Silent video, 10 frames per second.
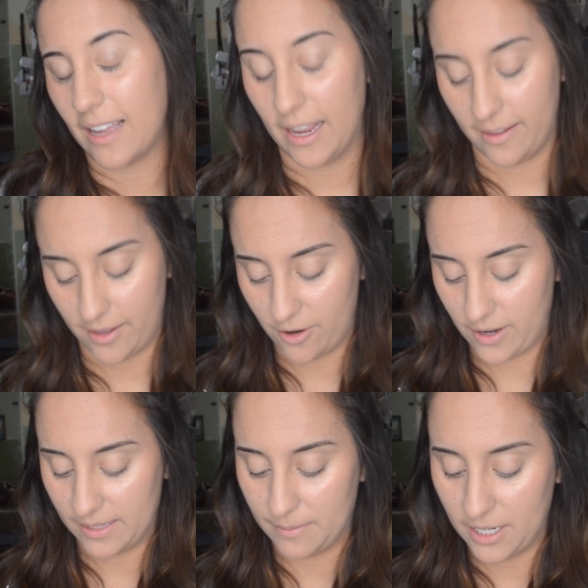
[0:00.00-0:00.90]
the
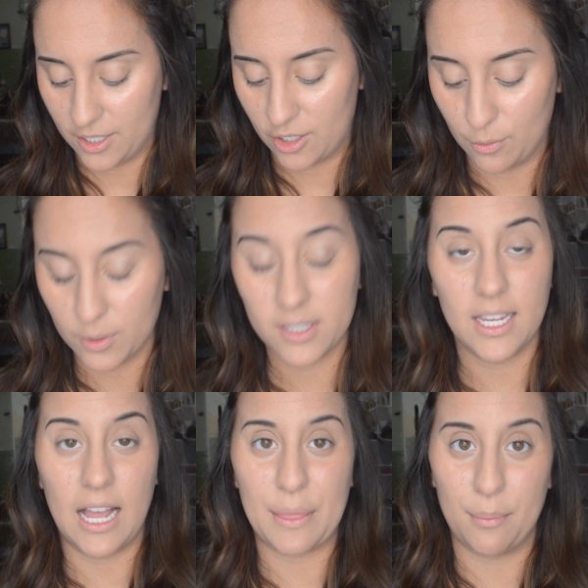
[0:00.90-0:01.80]
highlighter as much. We'll
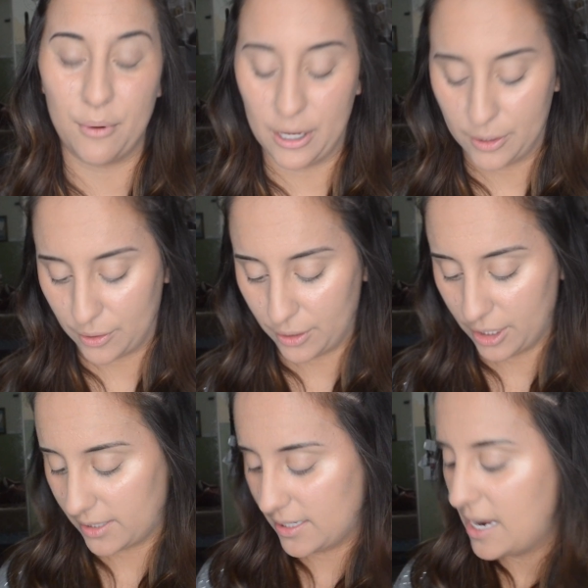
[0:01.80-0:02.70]
see how the bronzer
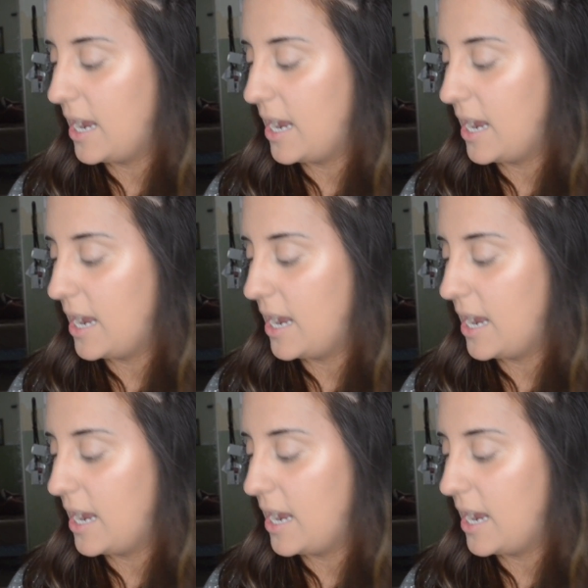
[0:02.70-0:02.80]
looks.